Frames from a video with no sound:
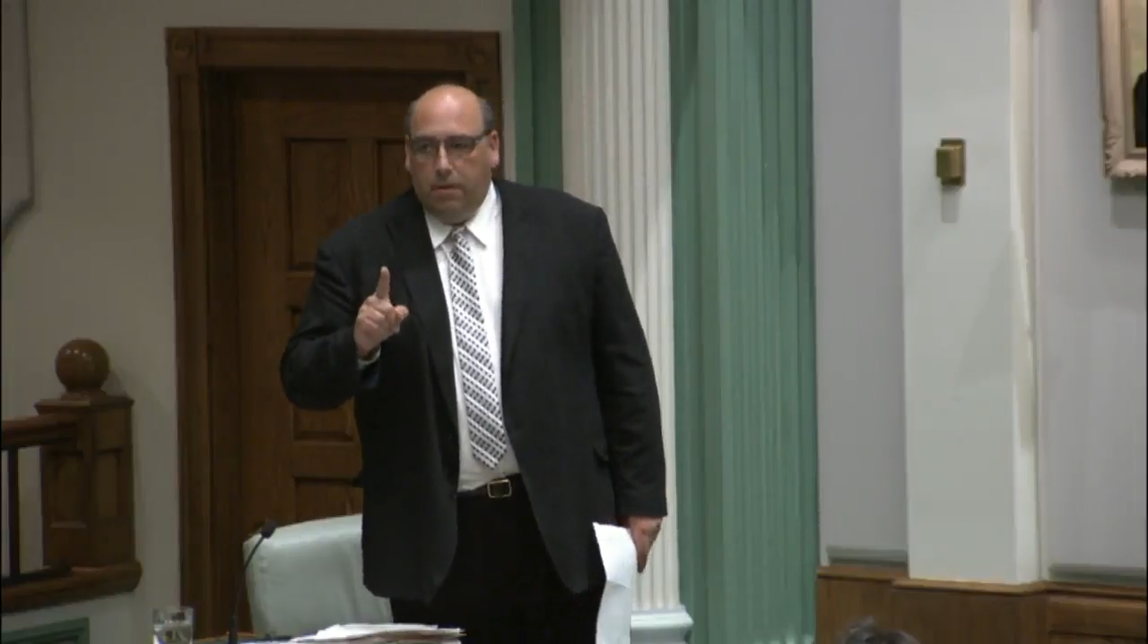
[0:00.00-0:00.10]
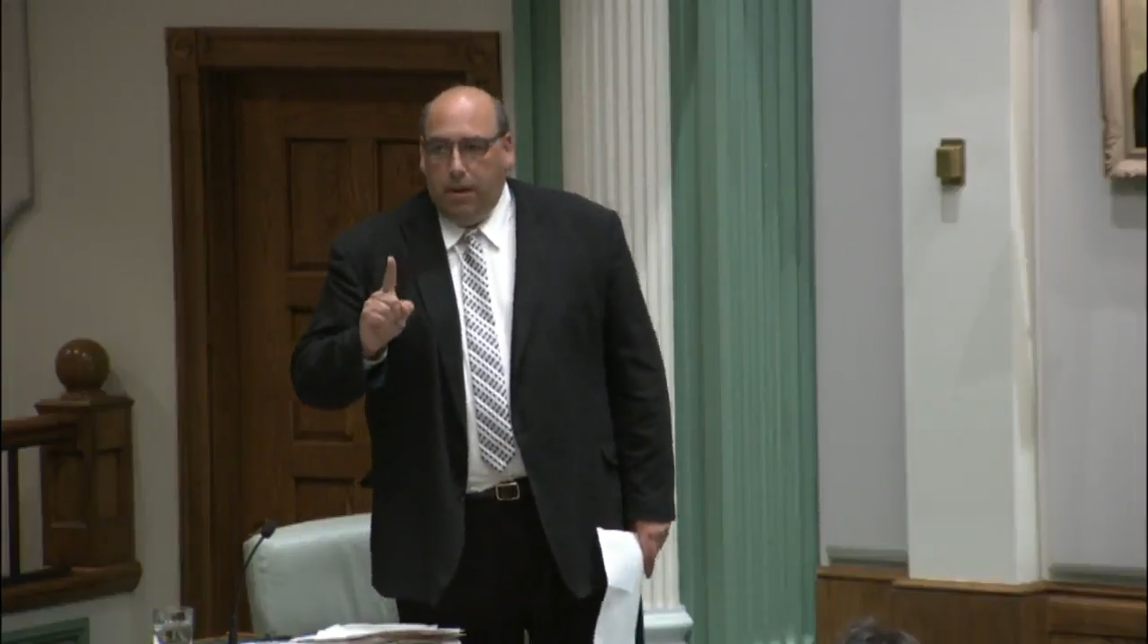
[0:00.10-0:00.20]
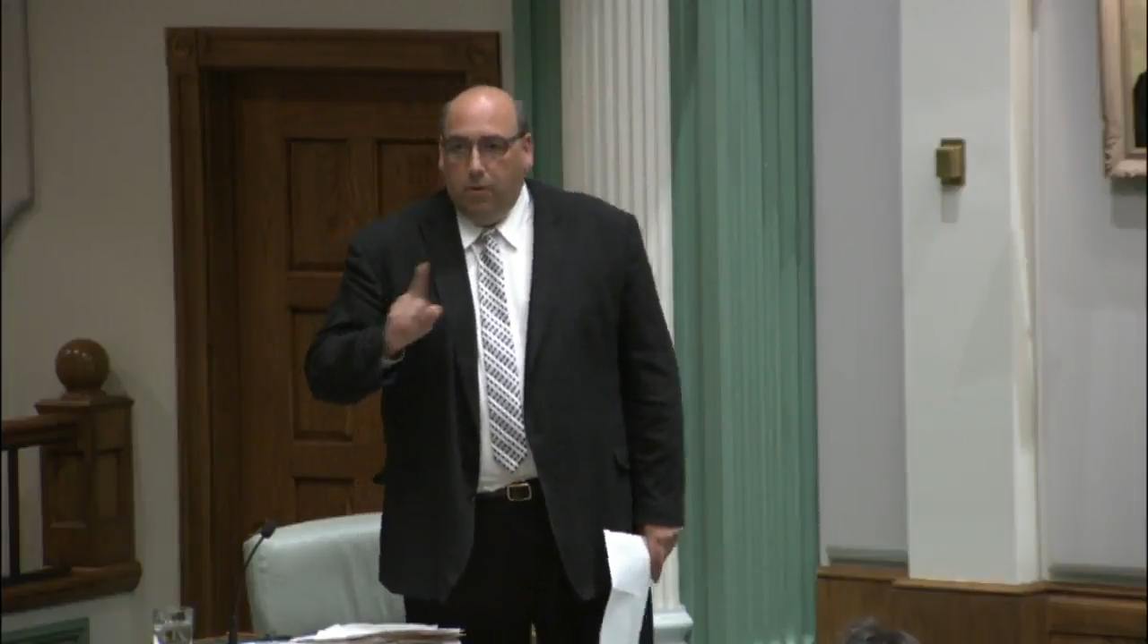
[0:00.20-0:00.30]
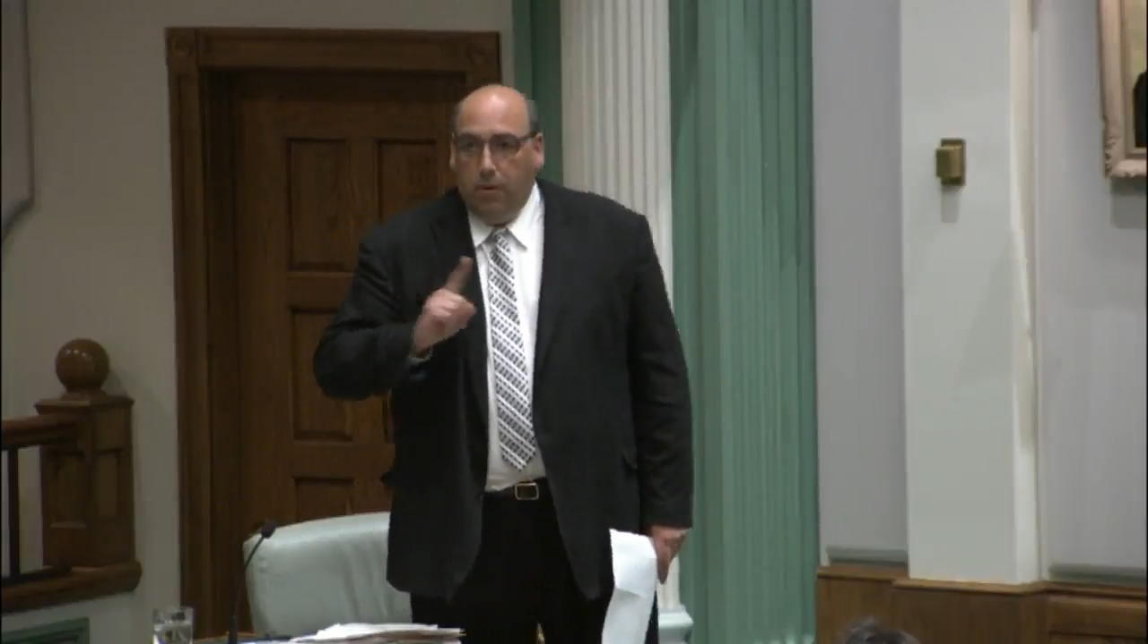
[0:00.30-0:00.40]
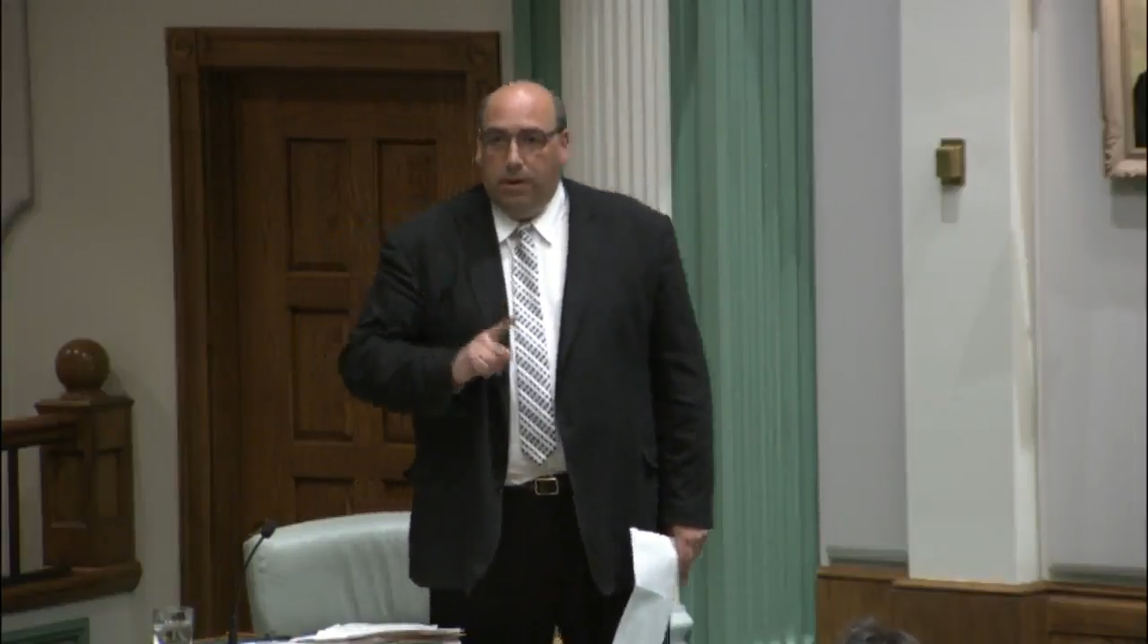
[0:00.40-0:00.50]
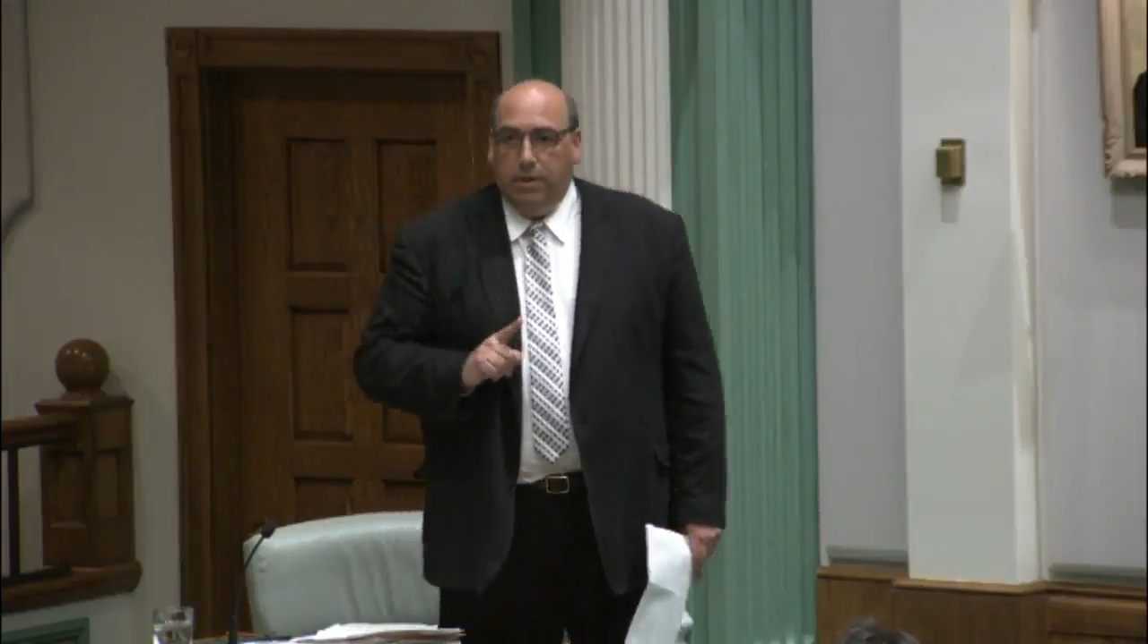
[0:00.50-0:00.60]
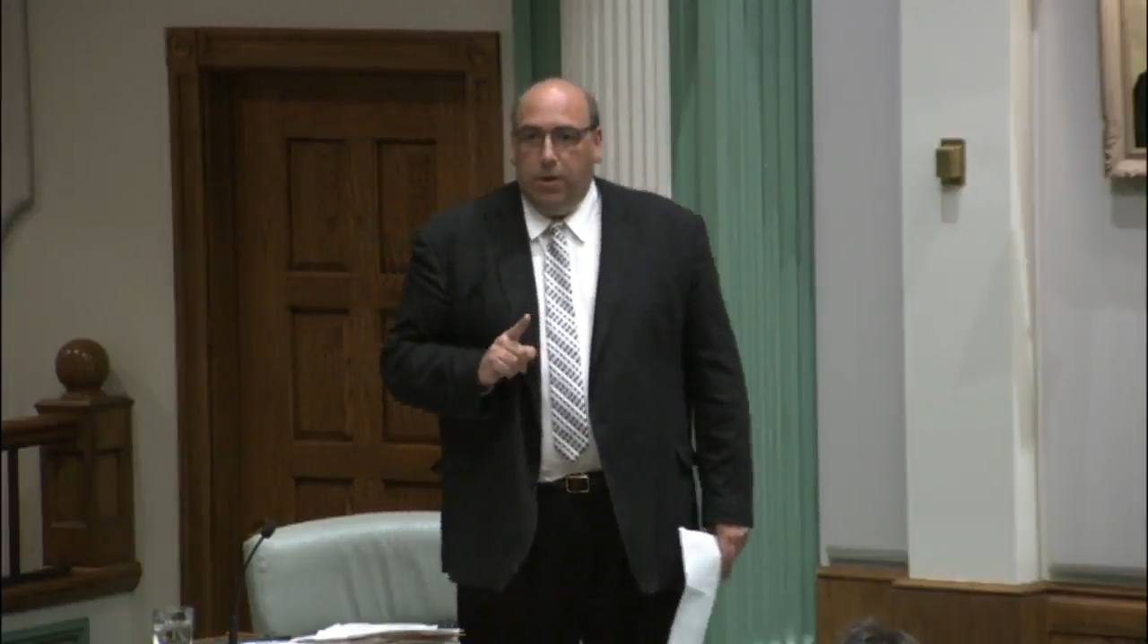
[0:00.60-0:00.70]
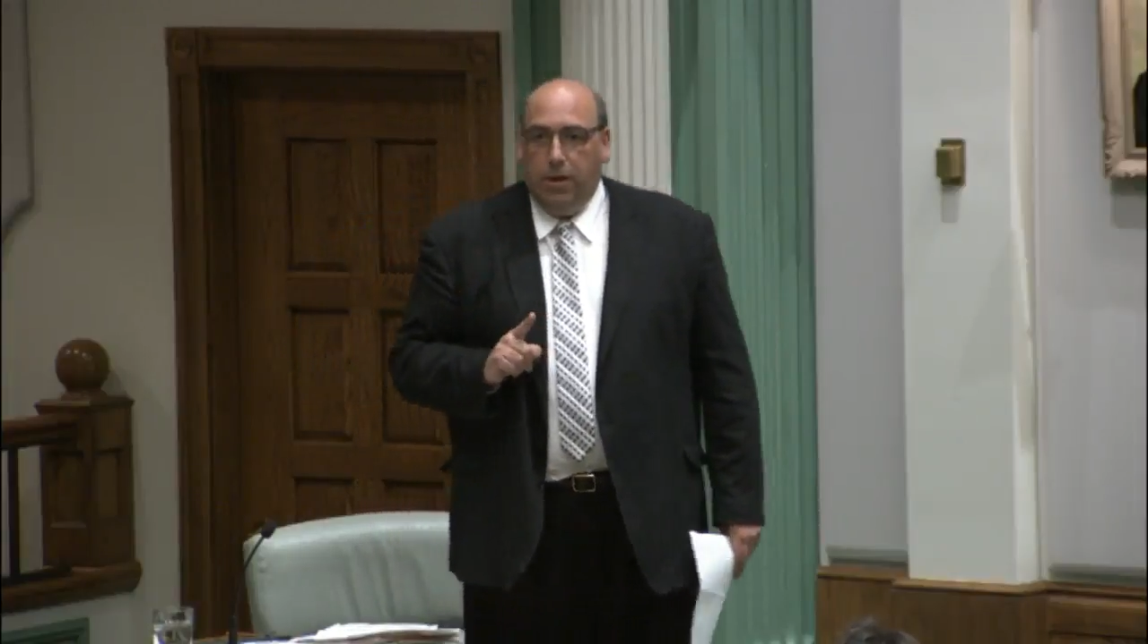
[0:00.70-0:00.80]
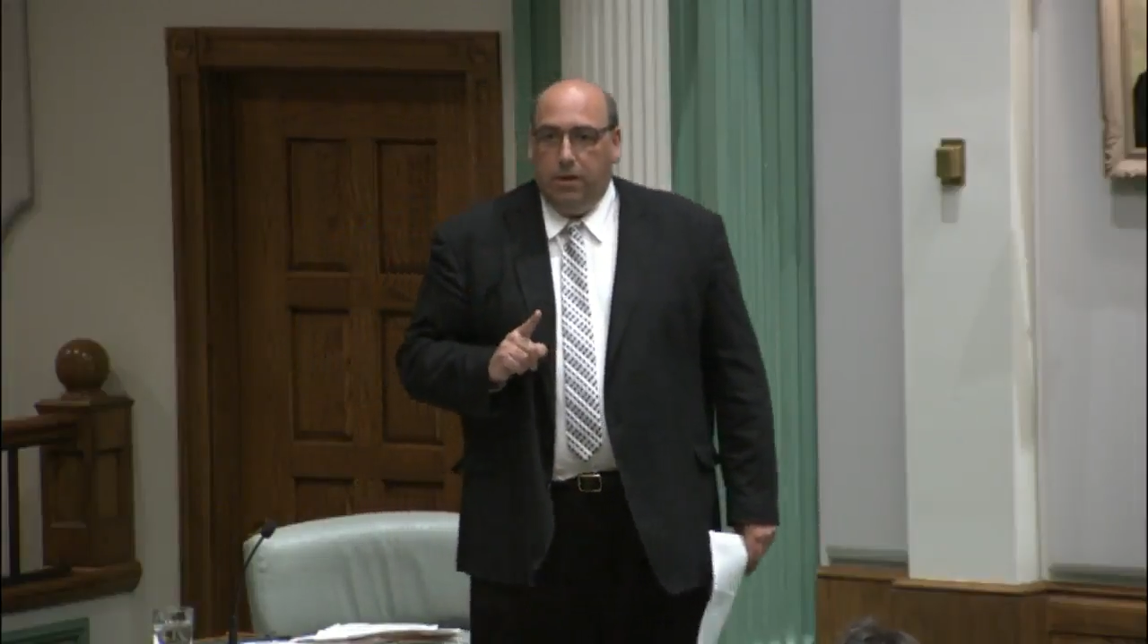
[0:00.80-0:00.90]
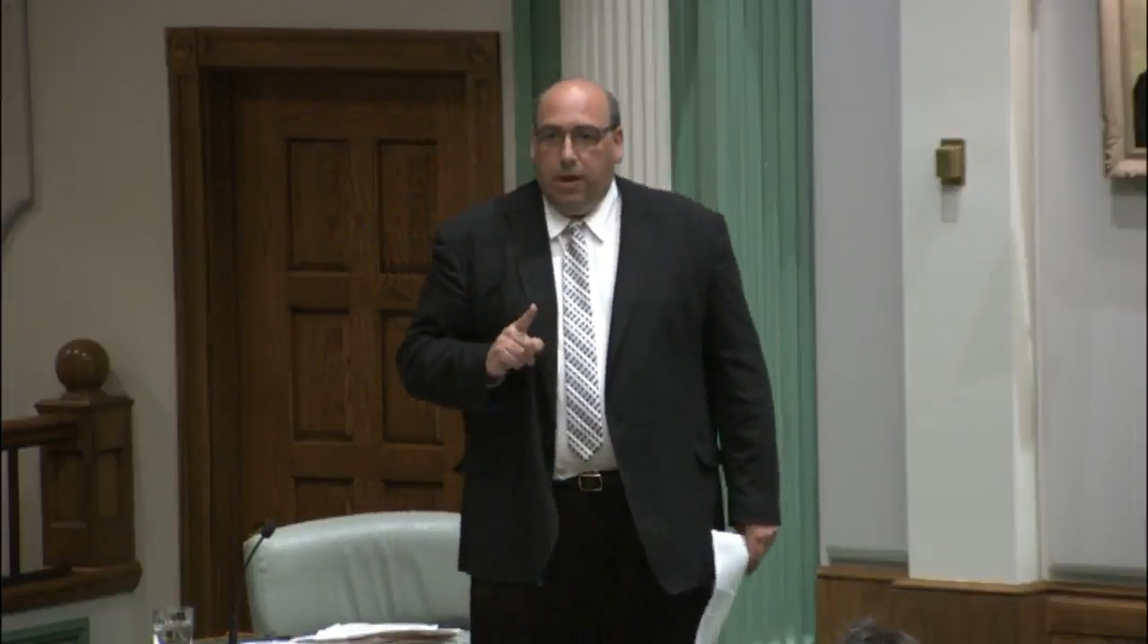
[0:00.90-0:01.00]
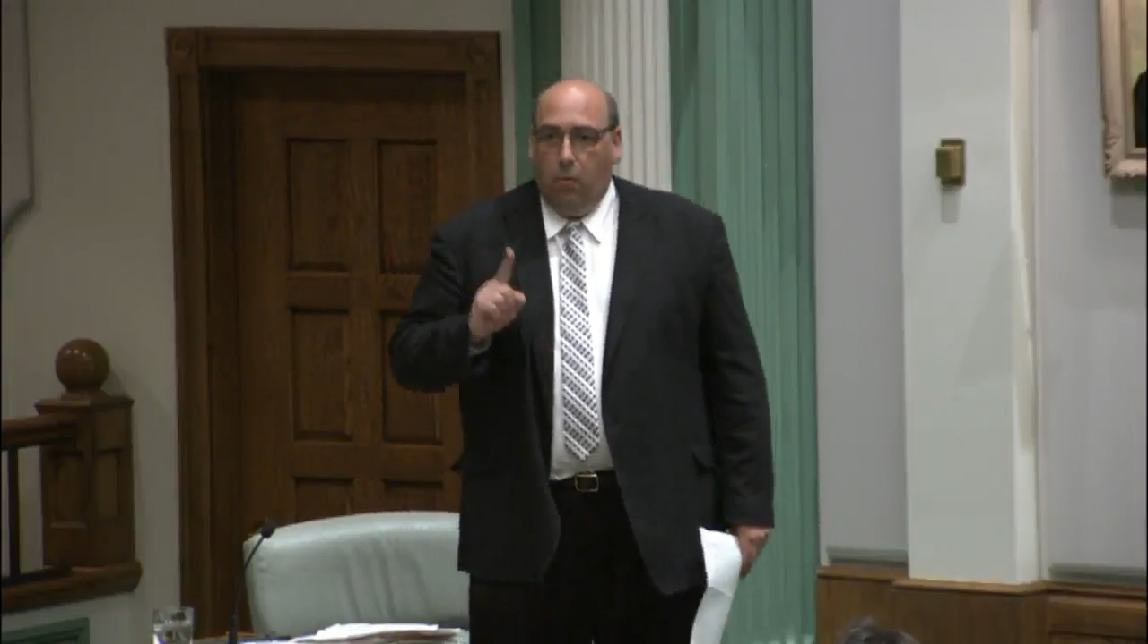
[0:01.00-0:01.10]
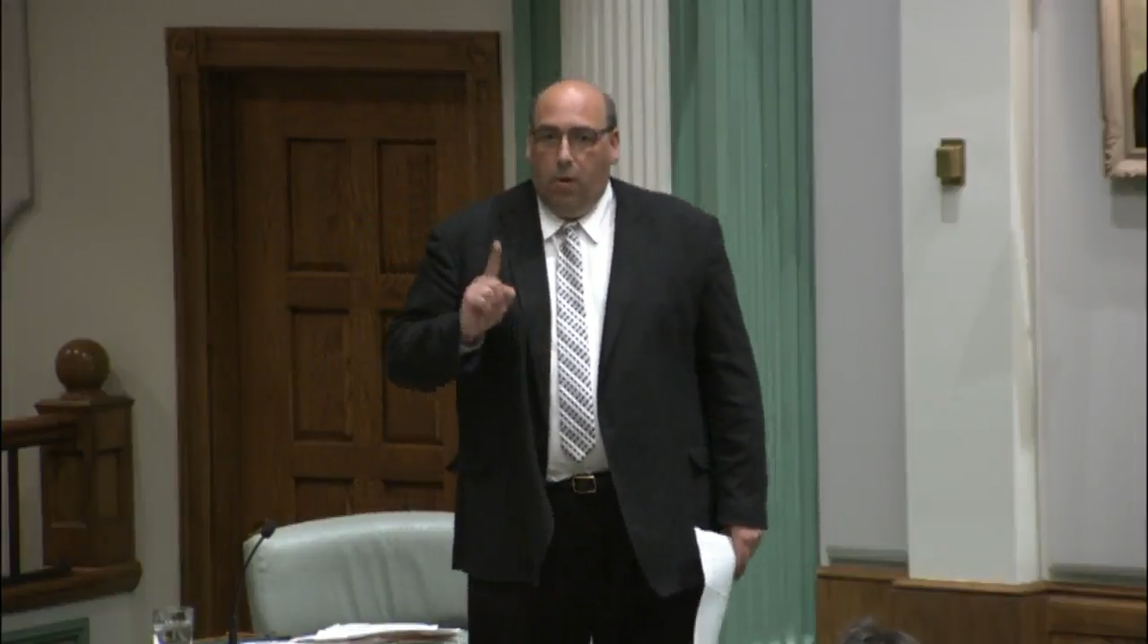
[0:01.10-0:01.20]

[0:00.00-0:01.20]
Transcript: in your district that